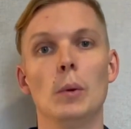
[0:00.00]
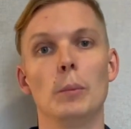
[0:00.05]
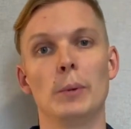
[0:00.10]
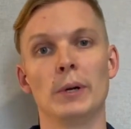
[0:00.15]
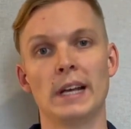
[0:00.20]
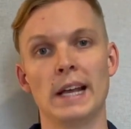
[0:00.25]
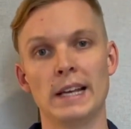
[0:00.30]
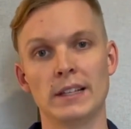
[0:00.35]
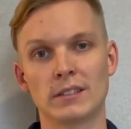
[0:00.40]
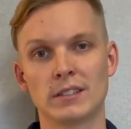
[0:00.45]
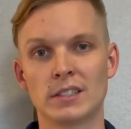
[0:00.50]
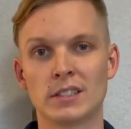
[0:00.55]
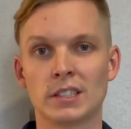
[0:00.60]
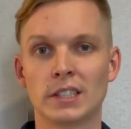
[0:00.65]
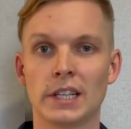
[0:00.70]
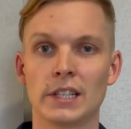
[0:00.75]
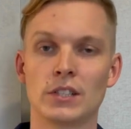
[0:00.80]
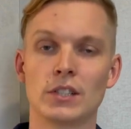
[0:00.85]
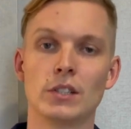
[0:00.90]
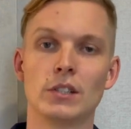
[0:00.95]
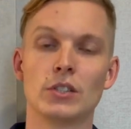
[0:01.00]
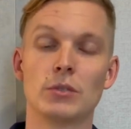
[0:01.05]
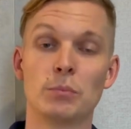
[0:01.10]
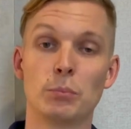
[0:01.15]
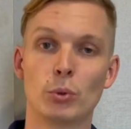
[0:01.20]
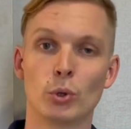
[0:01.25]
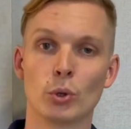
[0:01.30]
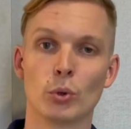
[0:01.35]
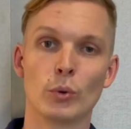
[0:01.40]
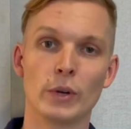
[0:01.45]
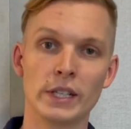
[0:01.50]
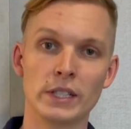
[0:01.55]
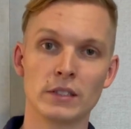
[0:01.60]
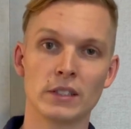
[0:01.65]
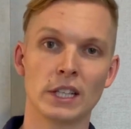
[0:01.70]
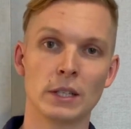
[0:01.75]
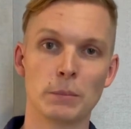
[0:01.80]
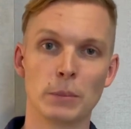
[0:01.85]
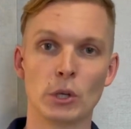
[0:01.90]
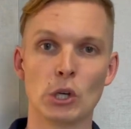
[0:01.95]
but as the sessions progress,
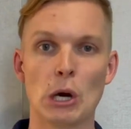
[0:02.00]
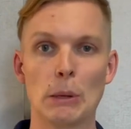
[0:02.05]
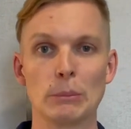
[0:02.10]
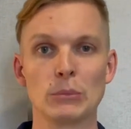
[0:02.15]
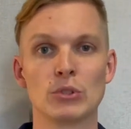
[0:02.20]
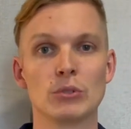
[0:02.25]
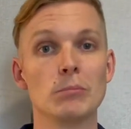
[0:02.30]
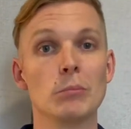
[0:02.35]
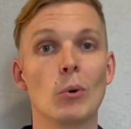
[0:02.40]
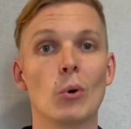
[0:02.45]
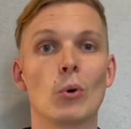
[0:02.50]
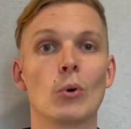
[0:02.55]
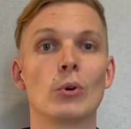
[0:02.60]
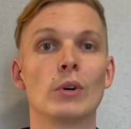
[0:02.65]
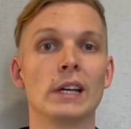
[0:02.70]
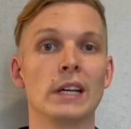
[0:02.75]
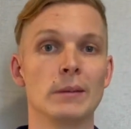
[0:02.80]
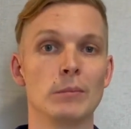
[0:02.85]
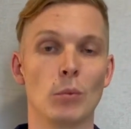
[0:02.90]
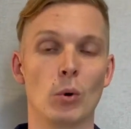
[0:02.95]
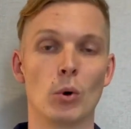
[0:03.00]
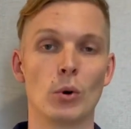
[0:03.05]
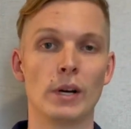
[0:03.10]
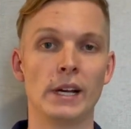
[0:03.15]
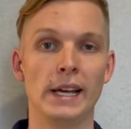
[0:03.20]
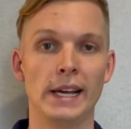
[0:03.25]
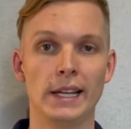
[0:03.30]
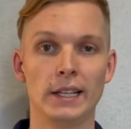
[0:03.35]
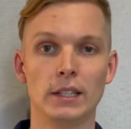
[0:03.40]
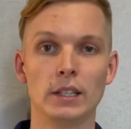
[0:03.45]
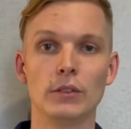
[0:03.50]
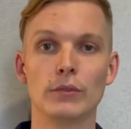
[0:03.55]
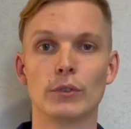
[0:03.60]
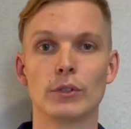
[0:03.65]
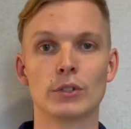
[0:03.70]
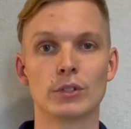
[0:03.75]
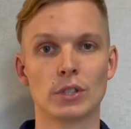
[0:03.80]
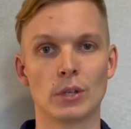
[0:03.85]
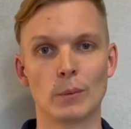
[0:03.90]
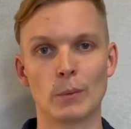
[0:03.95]
it becomes more and more handy
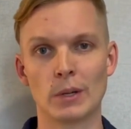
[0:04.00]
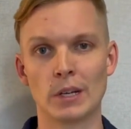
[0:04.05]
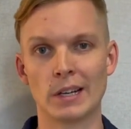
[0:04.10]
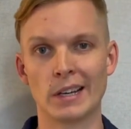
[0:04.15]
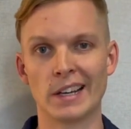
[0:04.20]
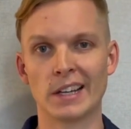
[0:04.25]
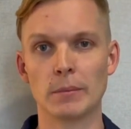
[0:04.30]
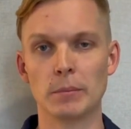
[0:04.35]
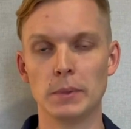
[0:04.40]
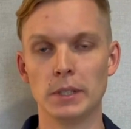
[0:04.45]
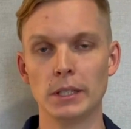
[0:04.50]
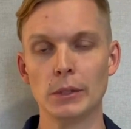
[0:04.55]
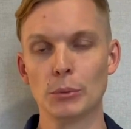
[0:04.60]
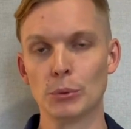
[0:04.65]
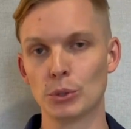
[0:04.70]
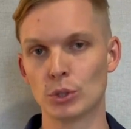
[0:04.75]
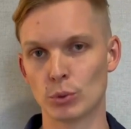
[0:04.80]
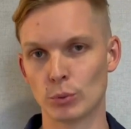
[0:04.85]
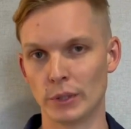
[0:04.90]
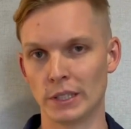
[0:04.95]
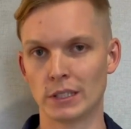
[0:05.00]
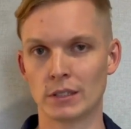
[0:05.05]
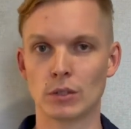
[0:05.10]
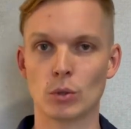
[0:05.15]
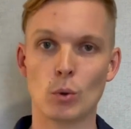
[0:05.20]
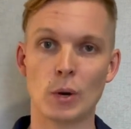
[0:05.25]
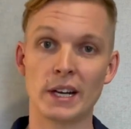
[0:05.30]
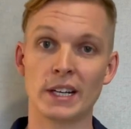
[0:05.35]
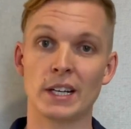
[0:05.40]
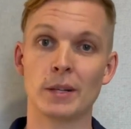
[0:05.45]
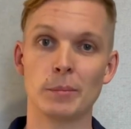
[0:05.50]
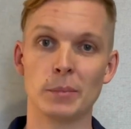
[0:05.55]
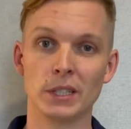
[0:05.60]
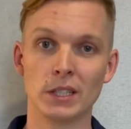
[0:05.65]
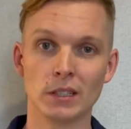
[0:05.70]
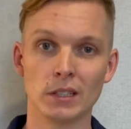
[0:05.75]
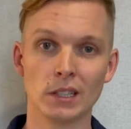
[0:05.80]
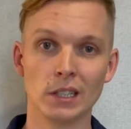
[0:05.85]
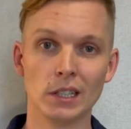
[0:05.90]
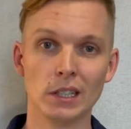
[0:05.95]
for someone like me who sweats quite a
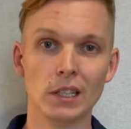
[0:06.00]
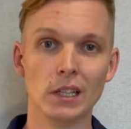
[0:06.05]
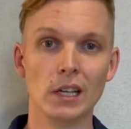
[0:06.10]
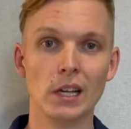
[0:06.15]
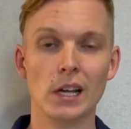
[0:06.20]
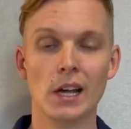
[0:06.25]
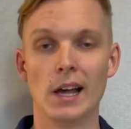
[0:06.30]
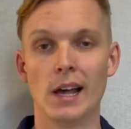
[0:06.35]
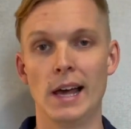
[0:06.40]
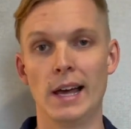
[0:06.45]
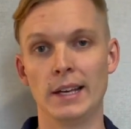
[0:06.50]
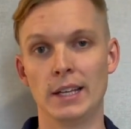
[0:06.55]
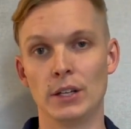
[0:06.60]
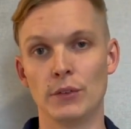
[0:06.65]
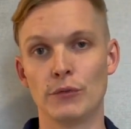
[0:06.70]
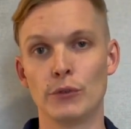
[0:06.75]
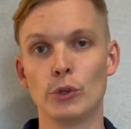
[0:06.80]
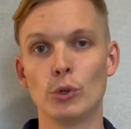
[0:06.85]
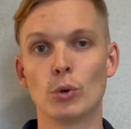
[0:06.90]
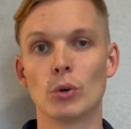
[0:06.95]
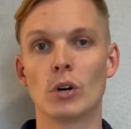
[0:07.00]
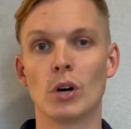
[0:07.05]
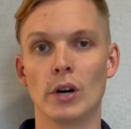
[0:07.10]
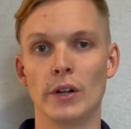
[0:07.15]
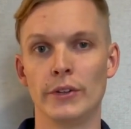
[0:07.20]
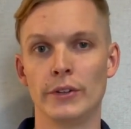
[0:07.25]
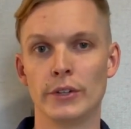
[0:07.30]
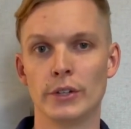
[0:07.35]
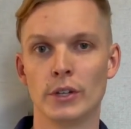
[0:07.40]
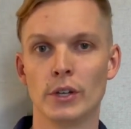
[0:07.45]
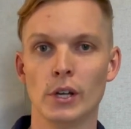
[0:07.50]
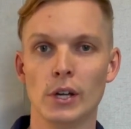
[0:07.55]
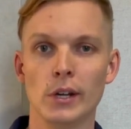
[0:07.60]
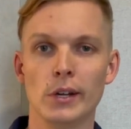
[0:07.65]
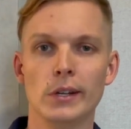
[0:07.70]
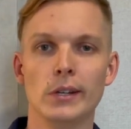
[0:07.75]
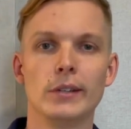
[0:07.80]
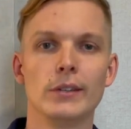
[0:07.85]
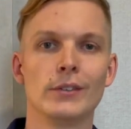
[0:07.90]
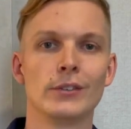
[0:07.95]
bit. And if you're on the
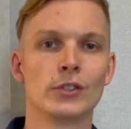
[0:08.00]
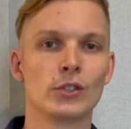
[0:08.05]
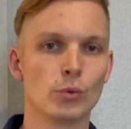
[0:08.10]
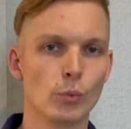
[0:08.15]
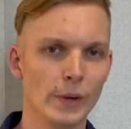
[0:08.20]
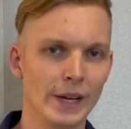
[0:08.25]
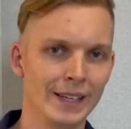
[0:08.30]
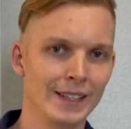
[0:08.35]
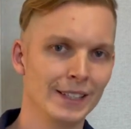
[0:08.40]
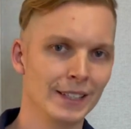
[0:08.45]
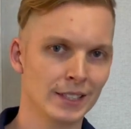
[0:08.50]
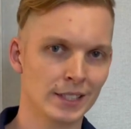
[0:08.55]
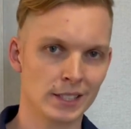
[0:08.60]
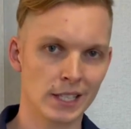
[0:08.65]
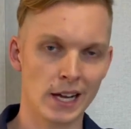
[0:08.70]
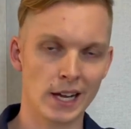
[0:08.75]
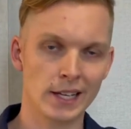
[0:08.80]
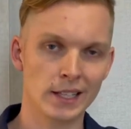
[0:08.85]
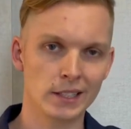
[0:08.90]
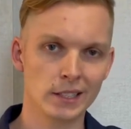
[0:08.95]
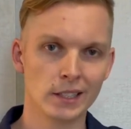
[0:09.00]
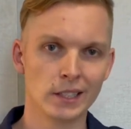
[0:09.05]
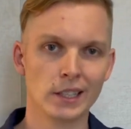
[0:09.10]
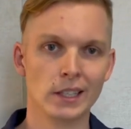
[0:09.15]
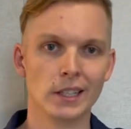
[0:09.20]
sweatier side